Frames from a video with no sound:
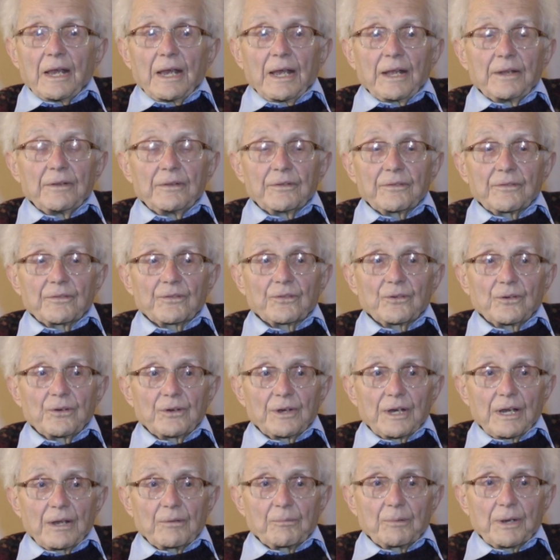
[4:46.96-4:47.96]
And
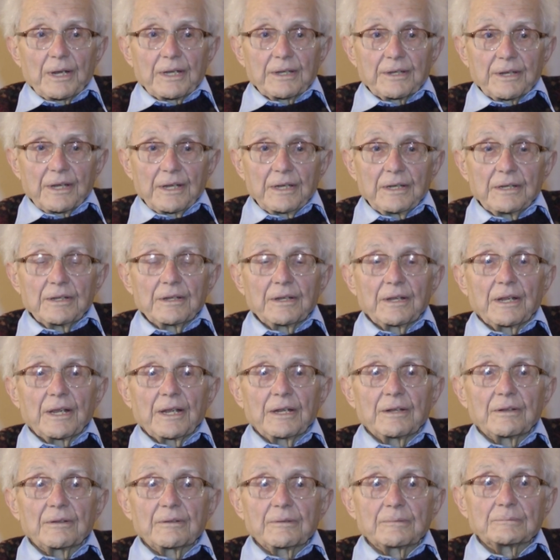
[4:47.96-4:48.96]
so I went in,
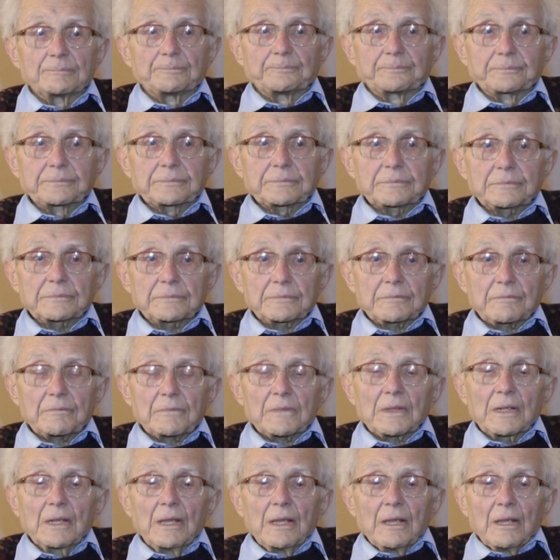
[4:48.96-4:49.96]
and
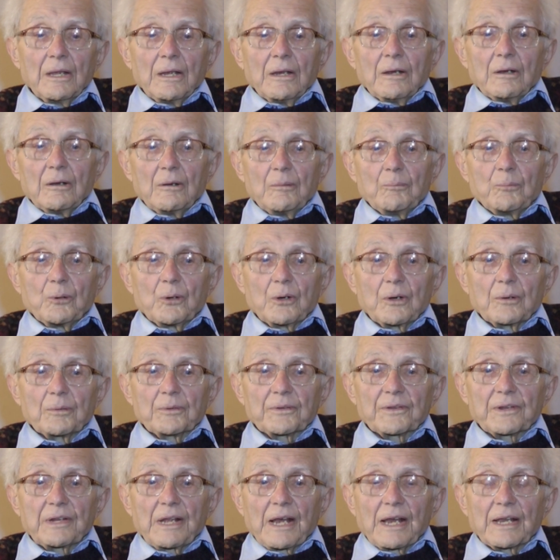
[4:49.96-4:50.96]
Bohr
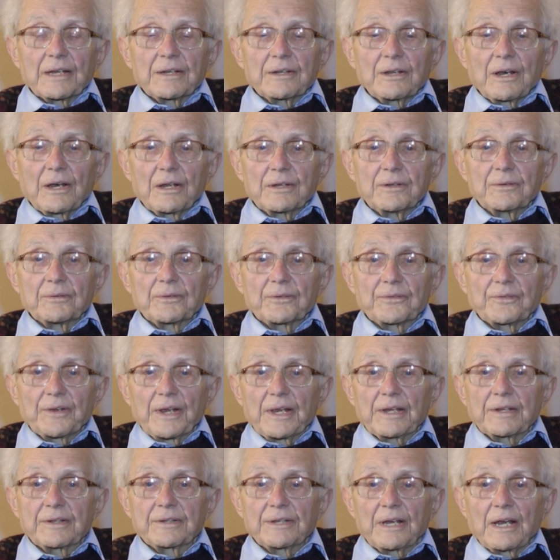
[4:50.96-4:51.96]
was lying down, he was
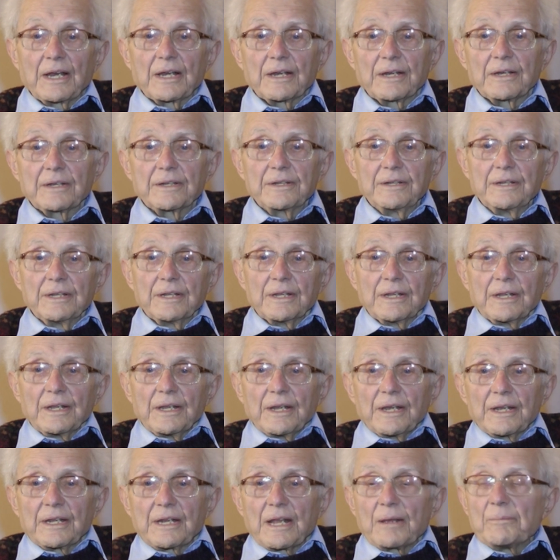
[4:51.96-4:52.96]
very tired,
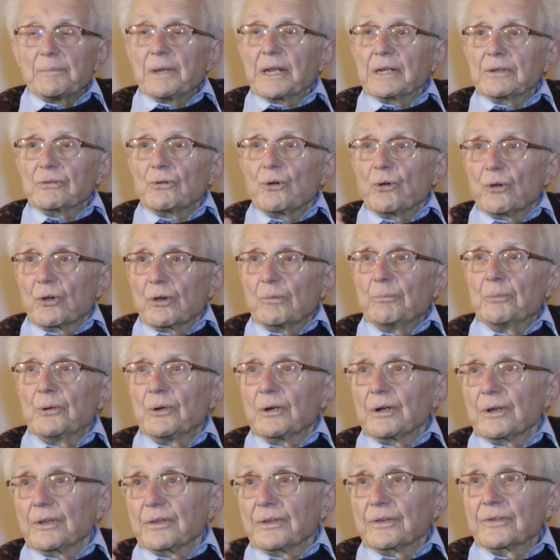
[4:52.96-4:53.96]
and I met Åge
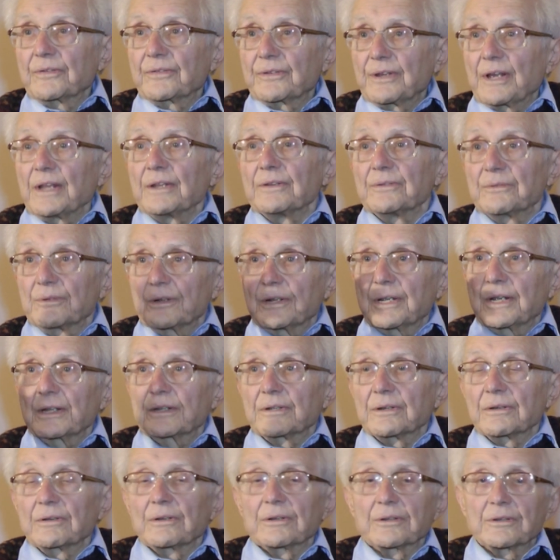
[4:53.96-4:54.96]
Bohr, the son who
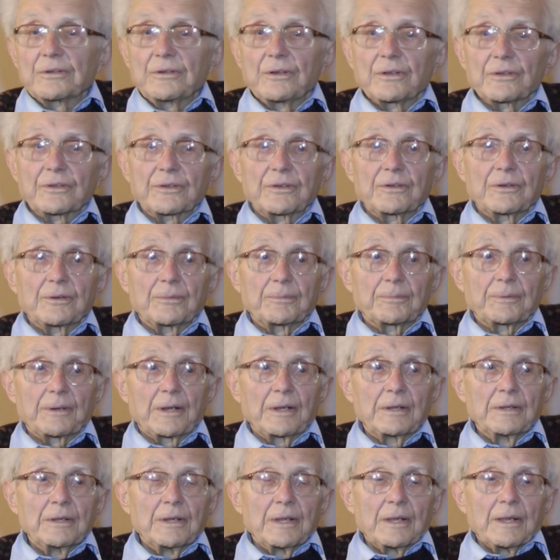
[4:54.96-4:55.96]
later got an
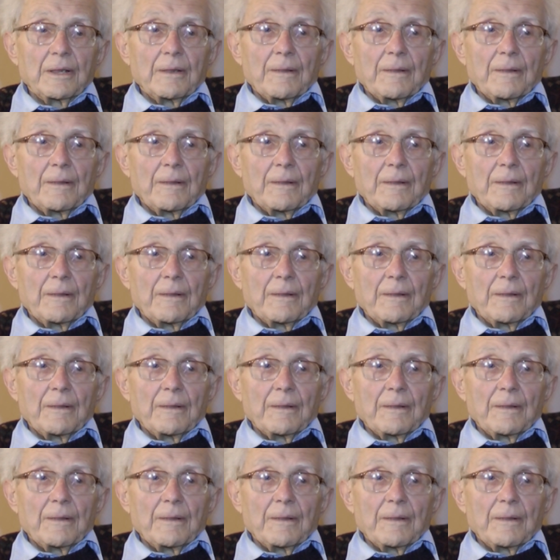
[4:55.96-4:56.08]
Oscar.